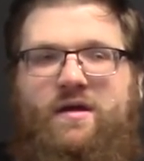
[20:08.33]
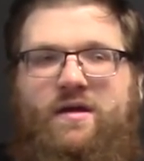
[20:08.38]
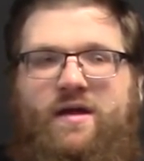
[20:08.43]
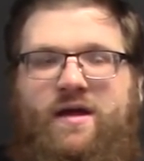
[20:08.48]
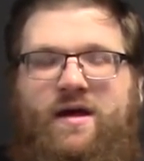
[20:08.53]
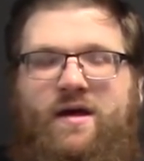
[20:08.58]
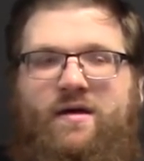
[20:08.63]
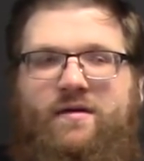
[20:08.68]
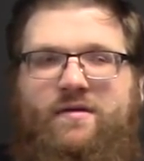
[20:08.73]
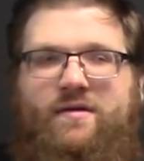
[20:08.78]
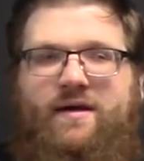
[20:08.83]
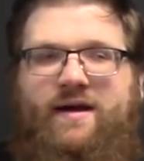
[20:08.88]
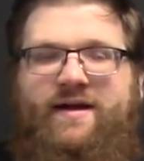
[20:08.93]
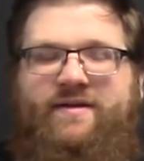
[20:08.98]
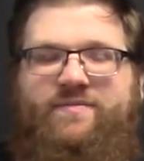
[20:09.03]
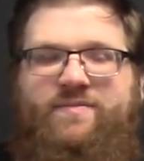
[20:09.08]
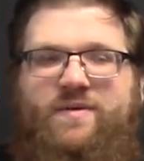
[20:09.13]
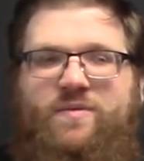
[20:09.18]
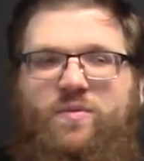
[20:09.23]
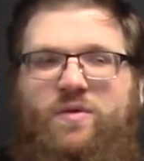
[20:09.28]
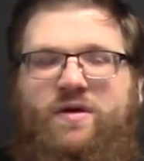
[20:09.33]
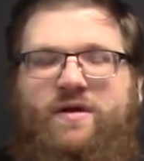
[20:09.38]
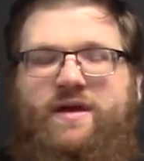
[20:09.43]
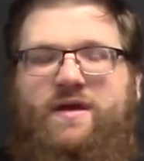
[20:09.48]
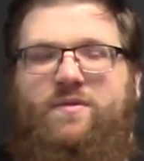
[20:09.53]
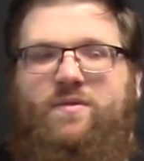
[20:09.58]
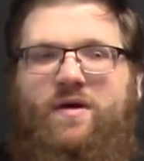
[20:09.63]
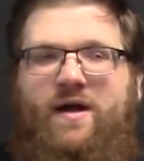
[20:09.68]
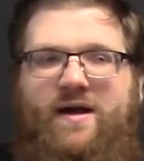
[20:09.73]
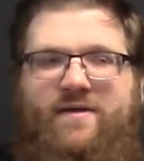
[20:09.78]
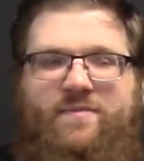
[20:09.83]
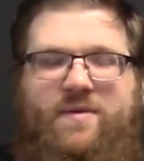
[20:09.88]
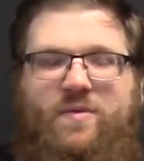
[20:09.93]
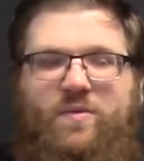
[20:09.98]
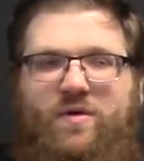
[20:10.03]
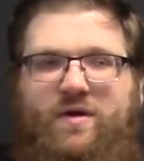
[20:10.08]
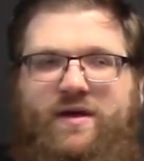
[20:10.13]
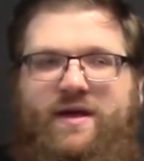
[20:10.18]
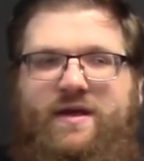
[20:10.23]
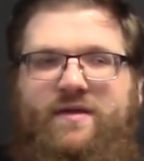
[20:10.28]
Now, I've been working where I've
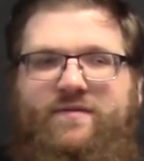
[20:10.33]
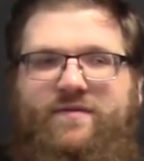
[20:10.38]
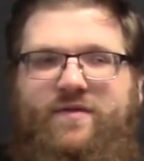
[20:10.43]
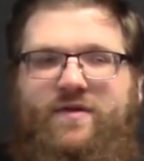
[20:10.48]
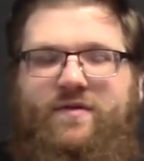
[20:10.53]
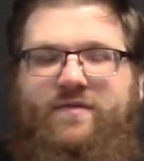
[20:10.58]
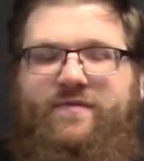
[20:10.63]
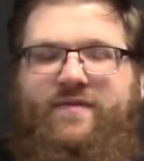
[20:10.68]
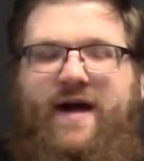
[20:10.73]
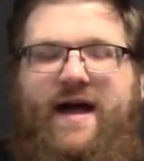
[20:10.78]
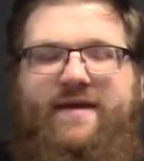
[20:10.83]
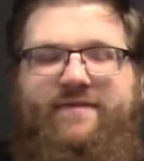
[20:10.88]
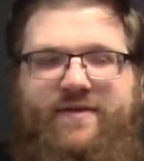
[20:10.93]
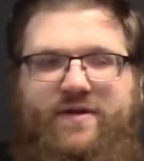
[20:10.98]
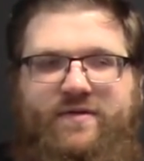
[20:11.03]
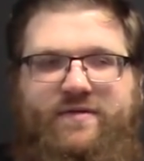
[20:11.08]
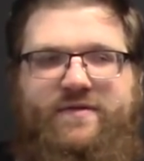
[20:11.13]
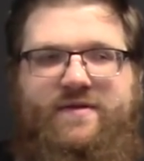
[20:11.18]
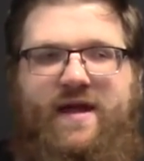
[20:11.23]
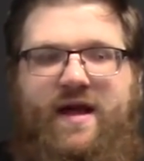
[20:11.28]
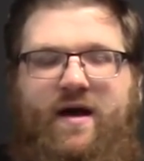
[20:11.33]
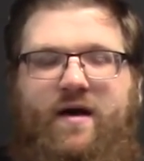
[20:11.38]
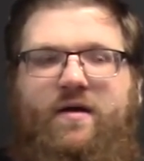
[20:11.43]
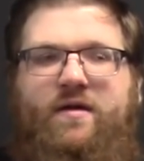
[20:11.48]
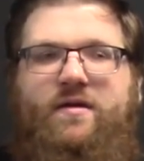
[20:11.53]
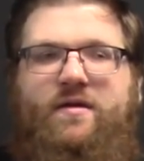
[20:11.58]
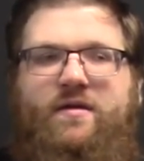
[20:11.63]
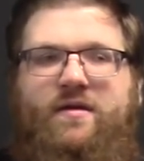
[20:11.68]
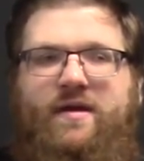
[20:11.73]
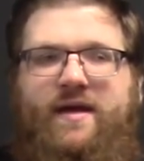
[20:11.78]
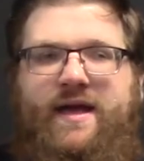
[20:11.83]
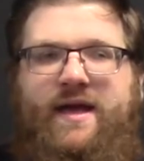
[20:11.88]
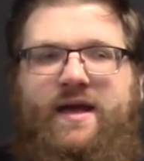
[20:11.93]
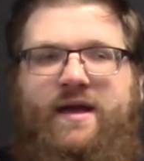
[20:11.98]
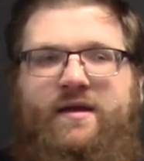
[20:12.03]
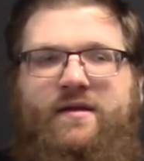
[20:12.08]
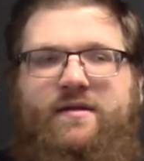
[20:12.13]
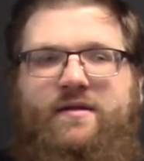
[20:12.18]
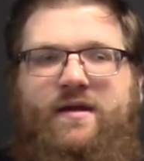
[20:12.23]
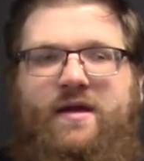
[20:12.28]
been working for 5 years now,
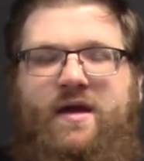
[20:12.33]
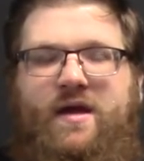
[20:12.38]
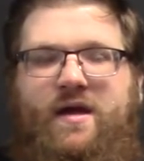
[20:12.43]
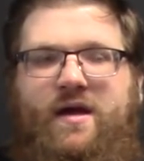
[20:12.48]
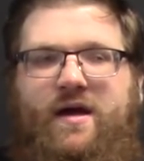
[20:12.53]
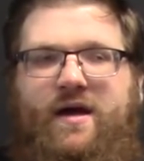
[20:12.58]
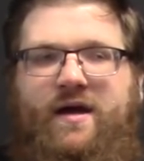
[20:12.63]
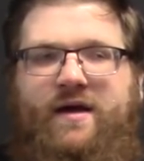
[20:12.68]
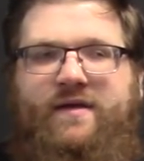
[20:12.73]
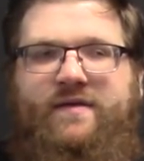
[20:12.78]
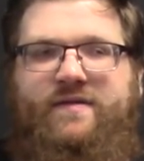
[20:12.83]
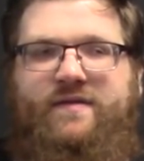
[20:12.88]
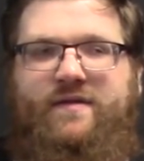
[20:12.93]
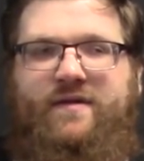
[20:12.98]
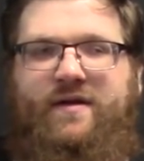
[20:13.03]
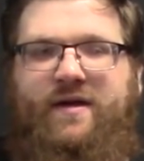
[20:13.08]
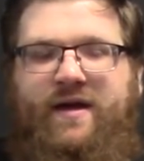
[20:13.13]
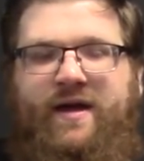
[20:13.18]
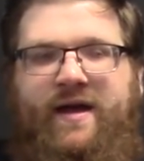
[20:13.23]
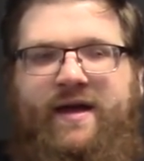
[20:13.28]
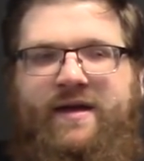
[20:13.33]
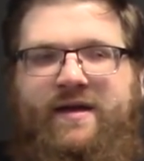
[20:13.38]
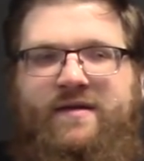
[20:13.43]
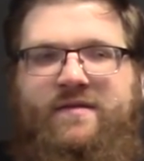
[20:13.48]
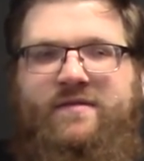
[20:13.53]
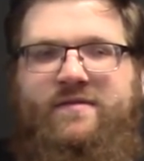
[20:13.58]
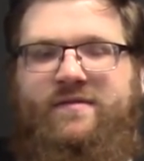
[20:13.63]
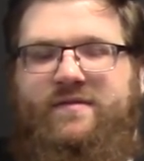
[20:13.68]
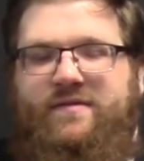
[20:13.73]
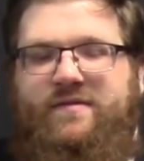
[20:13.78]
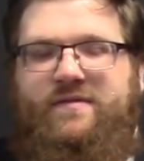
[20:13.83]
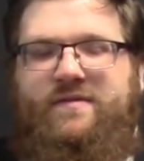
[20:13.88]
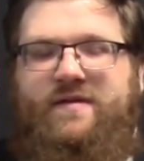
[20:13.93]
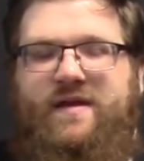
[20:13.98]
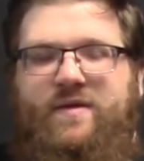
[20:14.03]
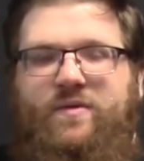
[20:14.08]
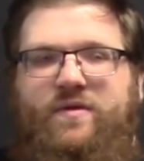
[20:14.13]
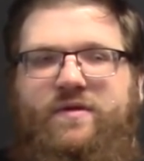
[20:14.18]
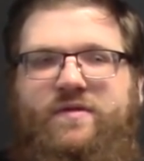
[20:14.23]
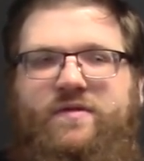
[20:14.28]
and I can
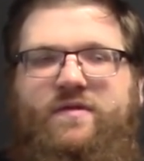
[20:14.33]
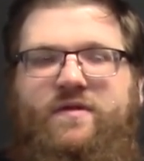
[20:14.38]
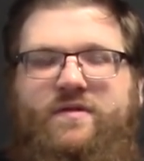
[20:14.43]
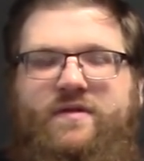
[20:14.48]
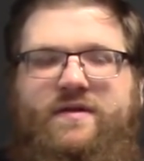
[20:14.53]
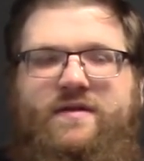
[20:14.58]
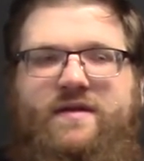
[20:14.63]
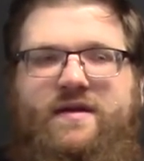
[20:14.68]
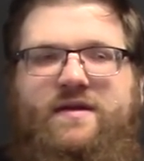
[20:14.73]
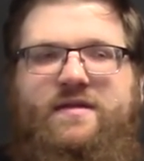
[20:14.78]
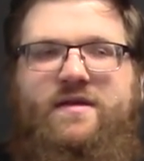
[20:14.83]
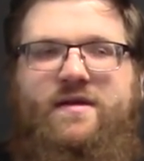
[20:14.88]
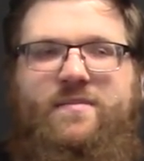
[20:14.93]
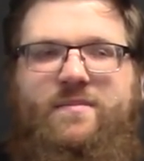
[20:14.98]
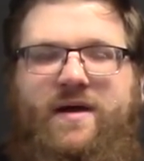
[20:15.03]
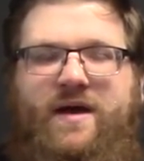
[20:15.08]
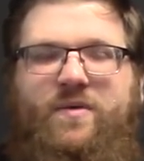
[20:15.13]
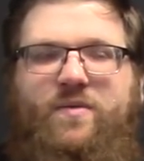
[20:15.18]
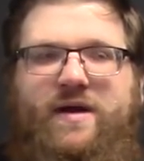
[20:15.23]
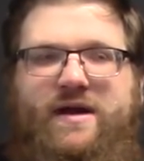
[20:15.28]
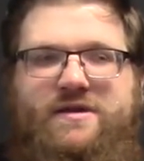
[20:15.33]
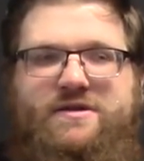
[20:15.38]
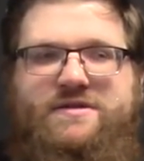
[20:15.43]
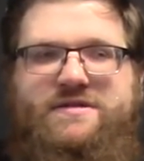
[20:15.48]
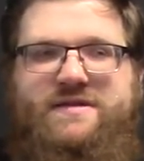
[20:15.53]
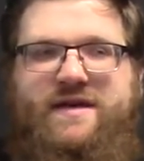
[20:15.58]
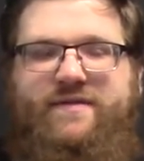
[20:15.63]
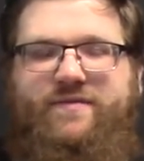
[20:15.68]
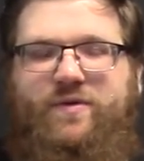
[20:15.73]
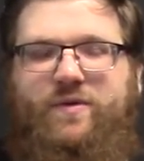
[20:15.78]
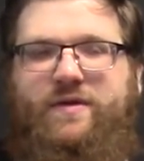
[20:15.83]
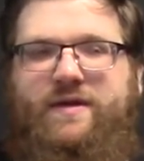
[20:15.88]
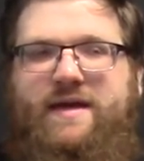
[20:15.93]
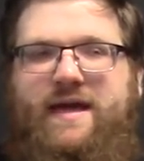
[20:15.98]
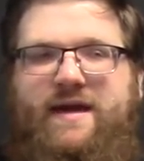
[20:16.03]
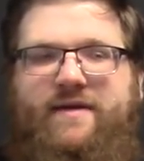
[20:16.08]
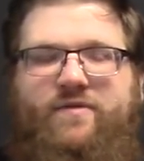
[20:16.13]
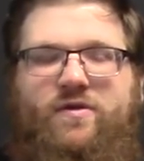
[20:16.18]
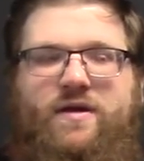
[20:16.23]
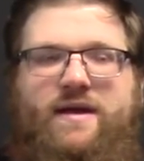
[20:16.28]
say with certainty that my wages have
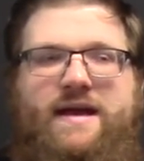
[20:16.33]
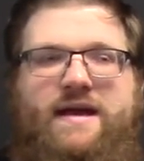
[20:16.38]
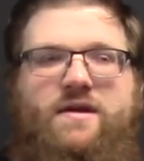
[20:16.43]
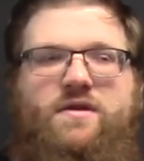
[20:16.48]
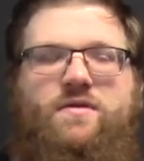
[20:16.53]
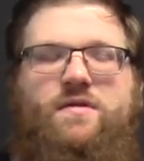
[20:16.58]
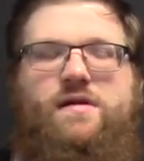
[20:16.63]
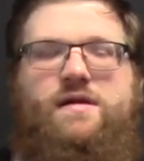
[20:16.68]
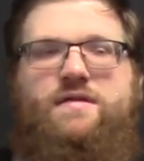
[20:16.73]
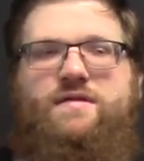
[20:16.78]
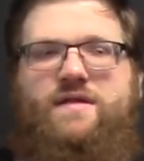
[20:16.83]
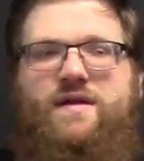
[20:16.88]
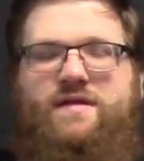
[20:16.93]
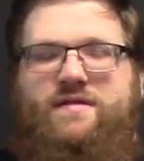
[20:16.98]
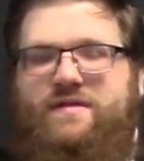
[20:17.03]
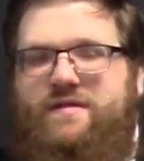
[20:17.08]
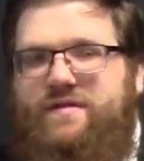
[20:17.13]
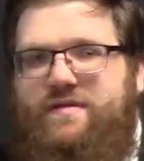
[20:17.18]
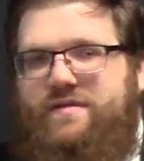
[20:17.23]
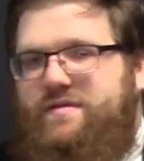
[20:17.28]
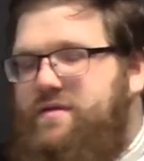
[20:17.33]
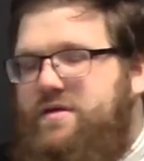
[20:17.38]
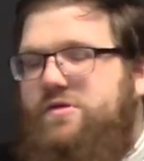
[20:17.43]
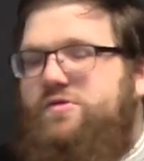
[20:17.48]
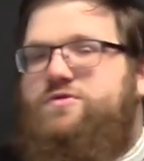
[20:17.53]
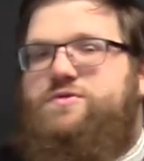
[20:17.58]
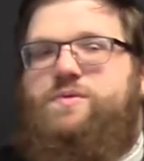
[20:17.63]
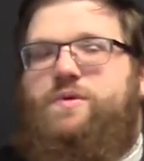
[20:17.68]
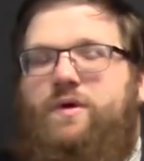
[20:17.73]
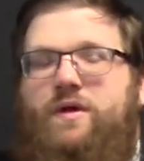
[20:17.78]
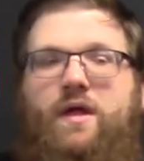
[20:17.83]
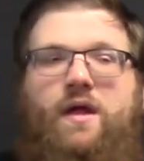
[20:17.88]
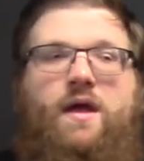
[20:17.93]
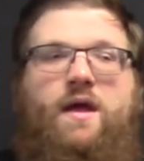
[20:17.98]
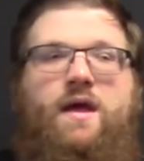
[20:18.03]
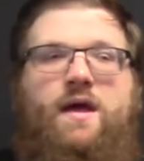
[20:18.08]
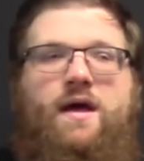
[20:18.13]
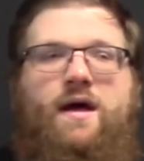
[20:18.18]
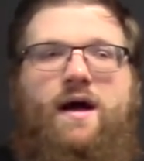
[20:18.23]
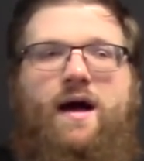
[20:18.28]
only ever increased, as is usual
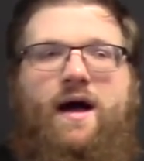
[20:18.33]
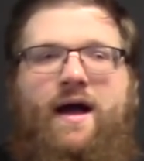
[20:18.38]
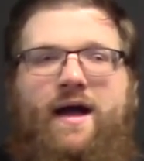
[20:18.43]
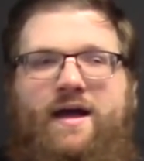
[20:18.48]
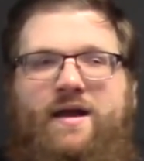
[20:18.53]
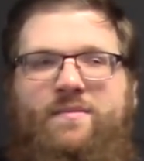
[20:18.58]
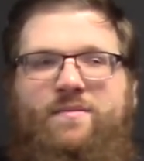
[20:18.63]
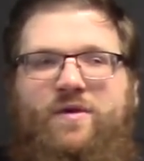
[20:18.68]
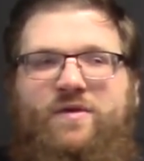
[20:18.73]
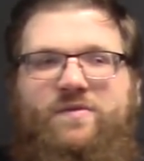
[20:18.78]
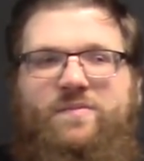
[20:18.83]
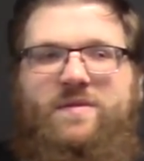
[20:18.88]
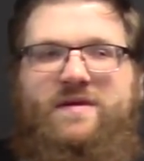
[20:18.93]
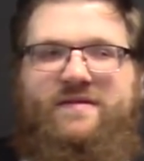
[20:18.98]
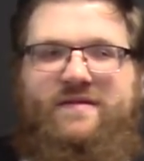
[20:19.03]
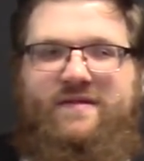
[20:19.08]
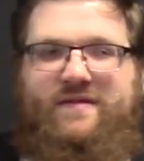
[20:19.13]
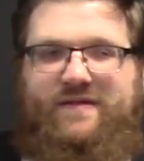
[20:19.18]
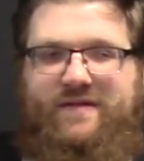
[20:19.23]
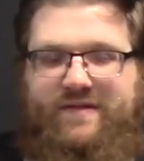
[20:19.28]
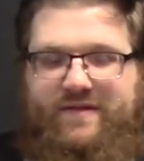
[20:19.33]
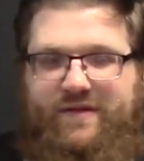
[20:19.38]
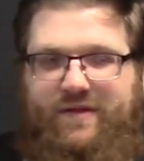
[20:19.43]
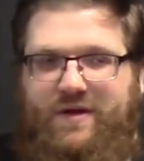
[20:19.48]
in most businesses.